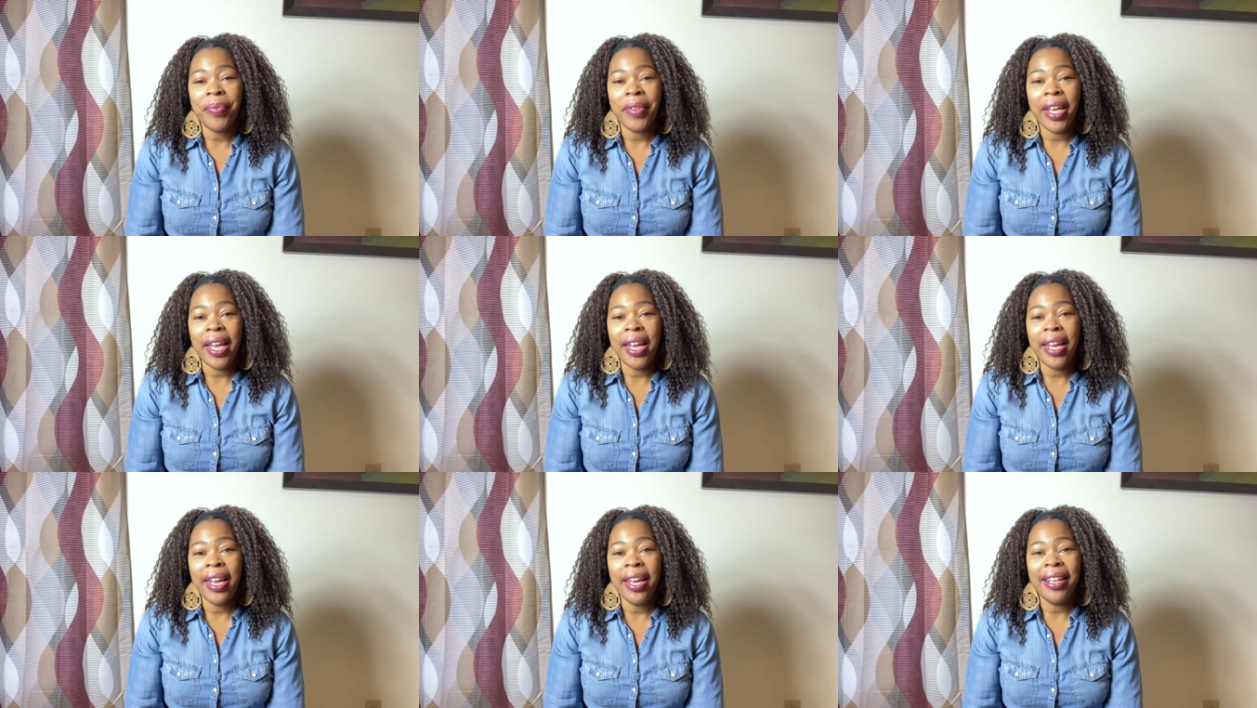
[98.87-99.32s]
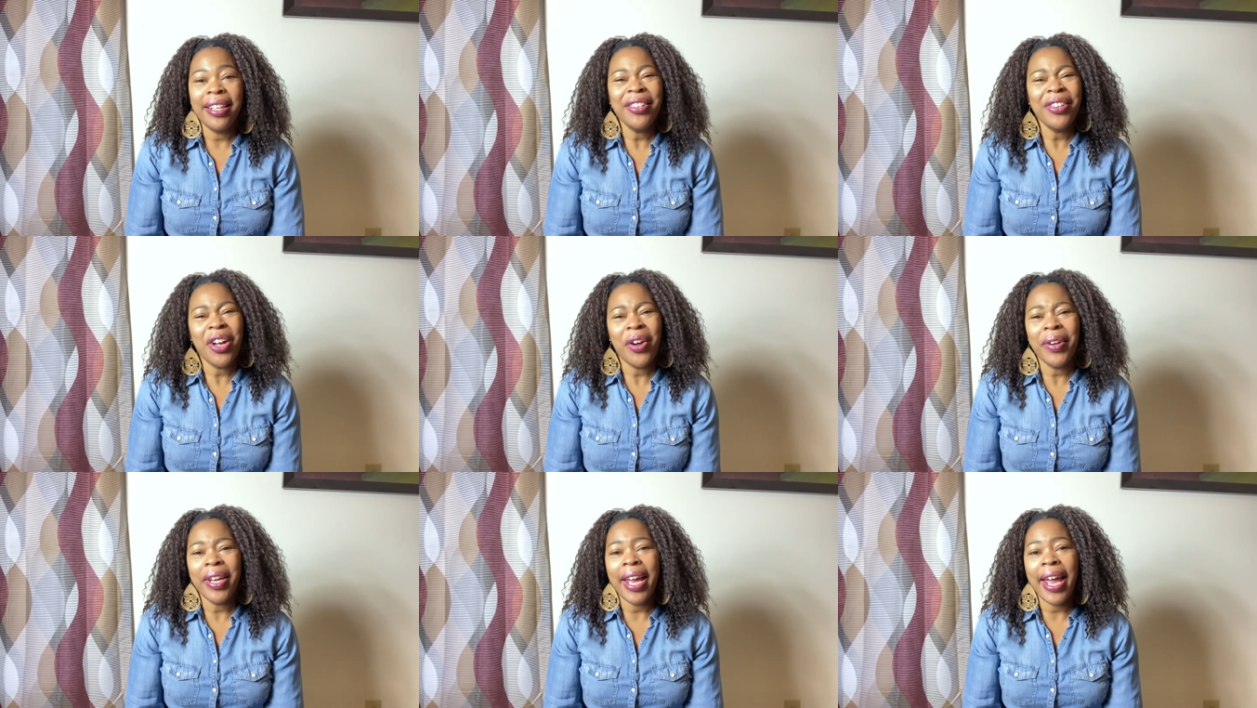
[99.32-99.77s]
And, you
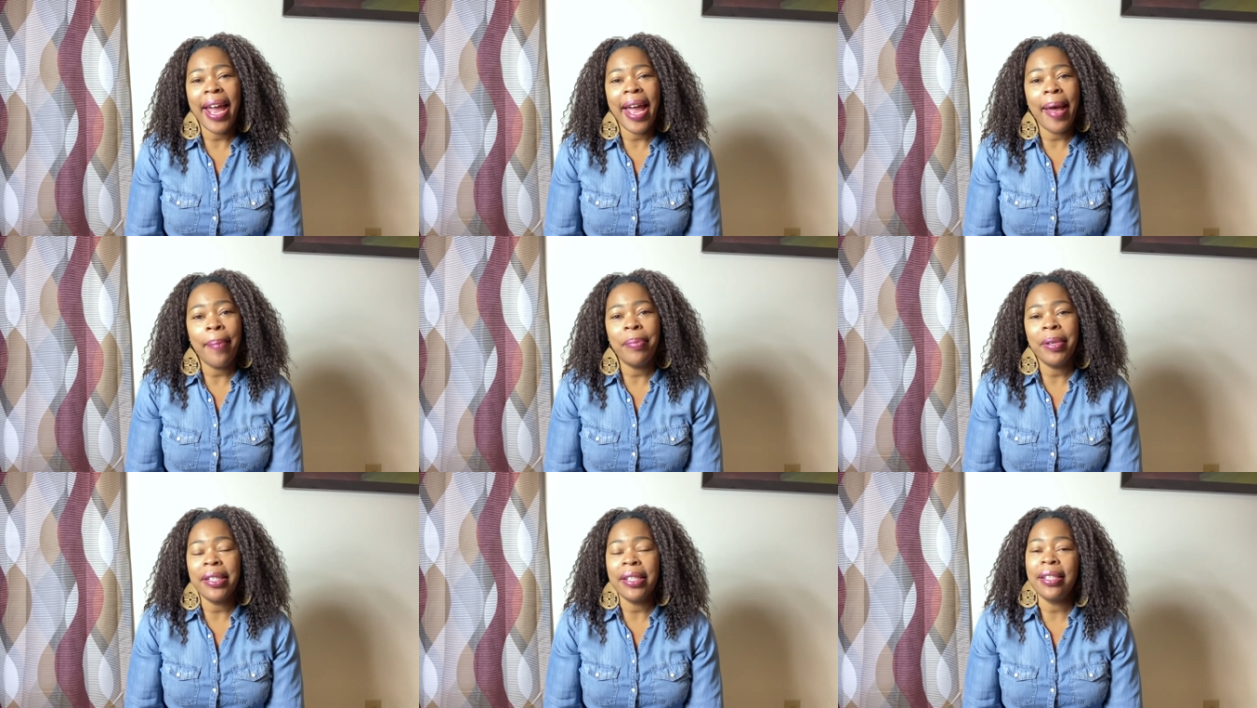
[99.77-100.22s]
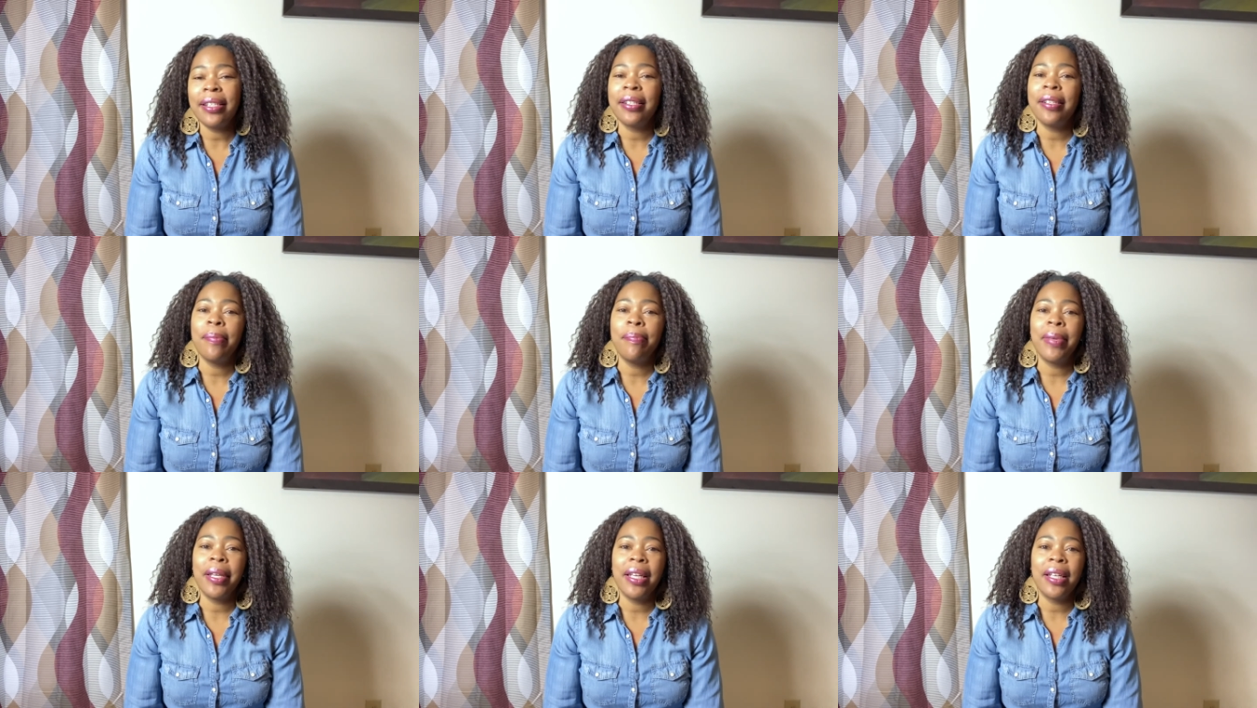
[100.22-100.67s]
know, it happens to the
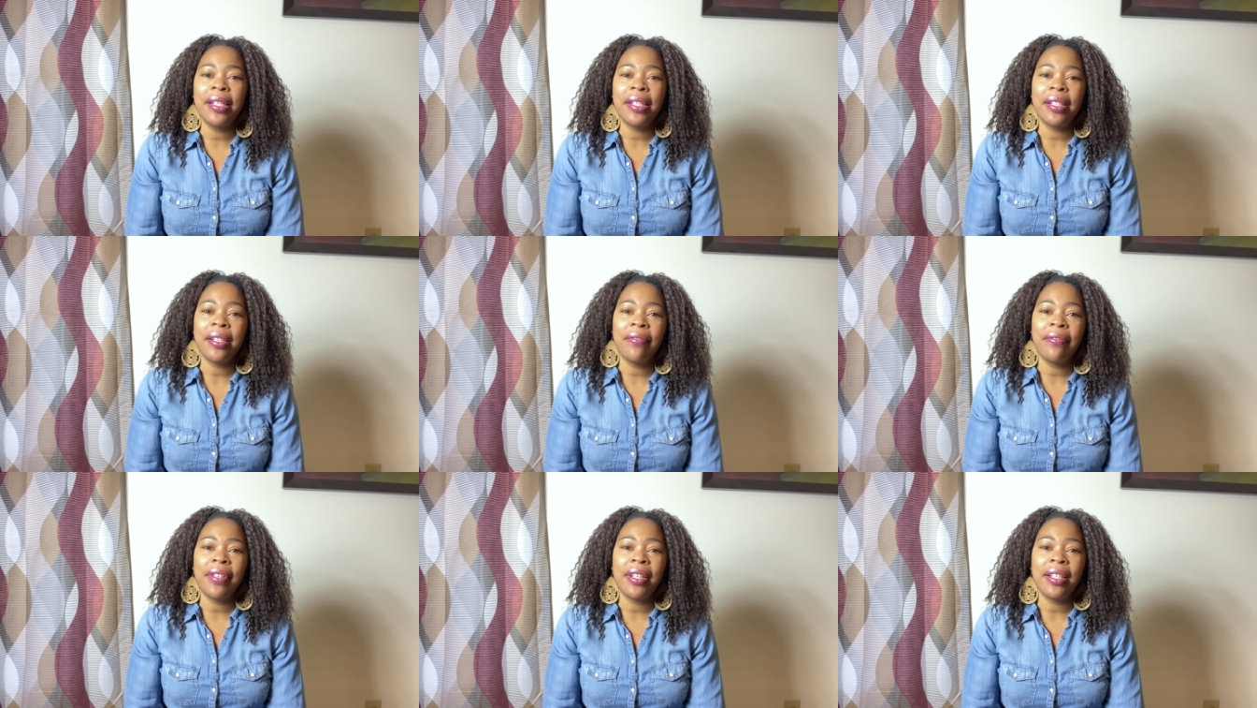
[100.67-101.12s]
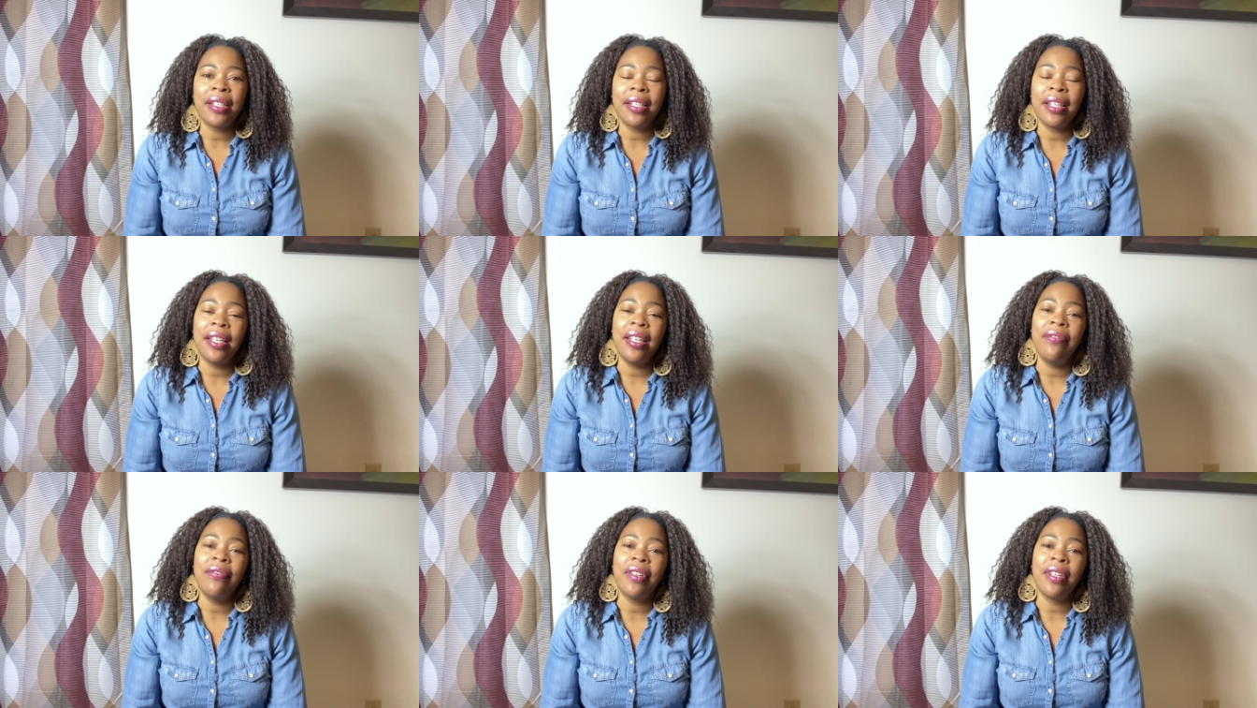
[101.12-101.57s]
best of us,
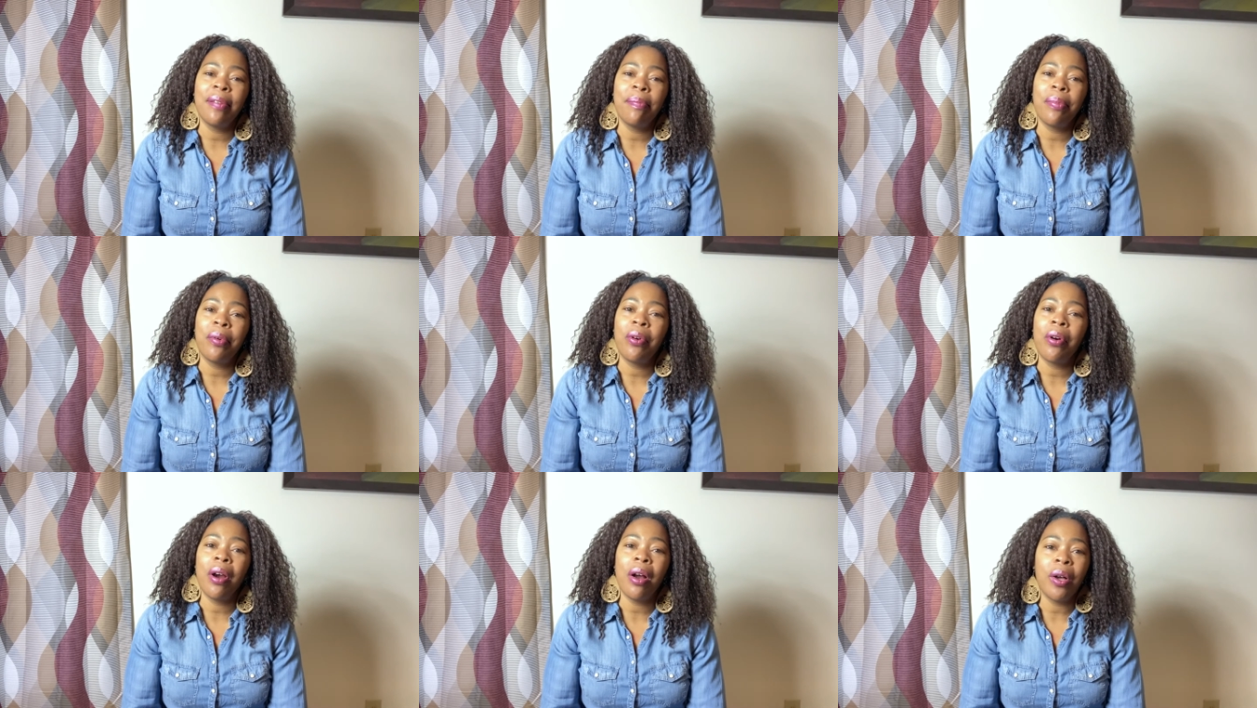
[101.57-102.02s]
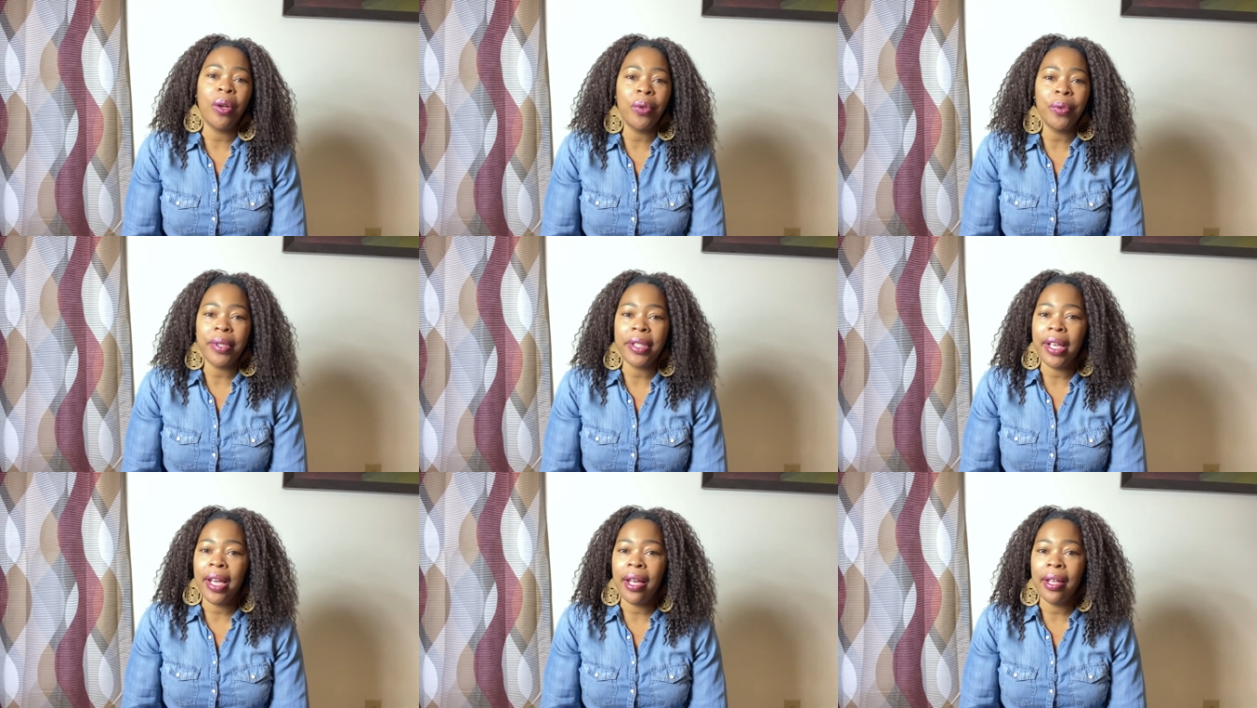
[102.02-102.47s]
even the
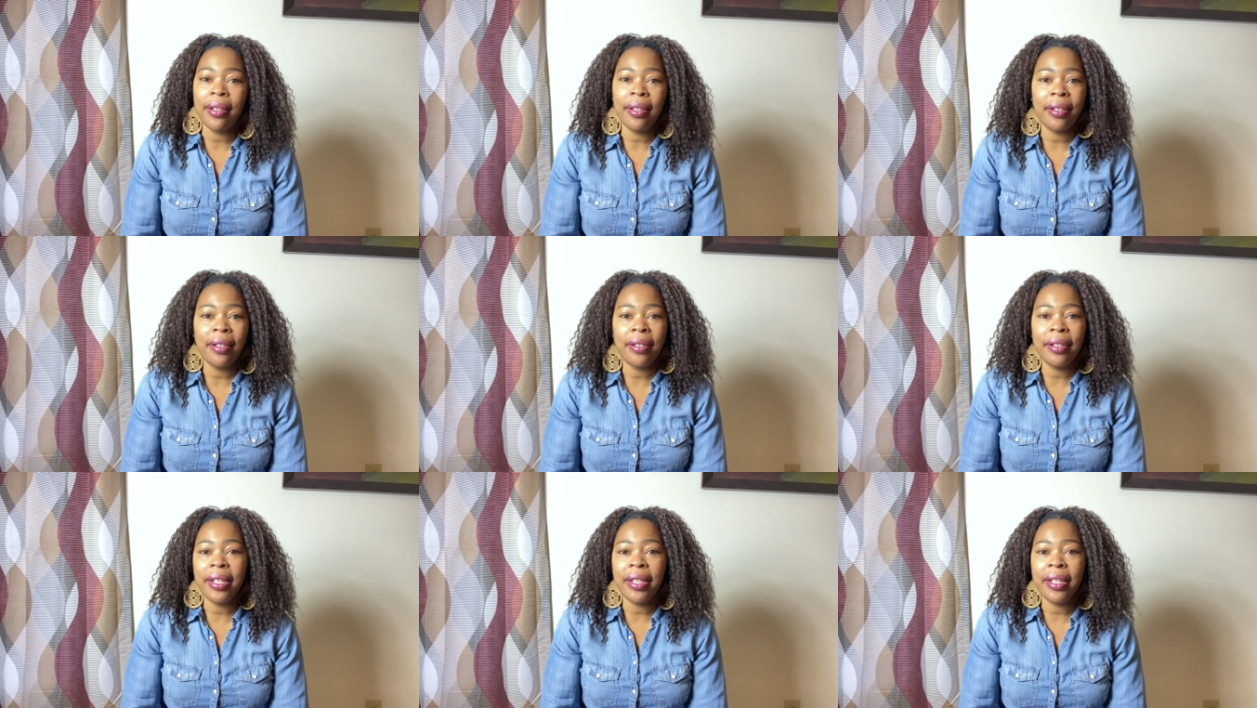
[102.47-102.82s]
pros out there.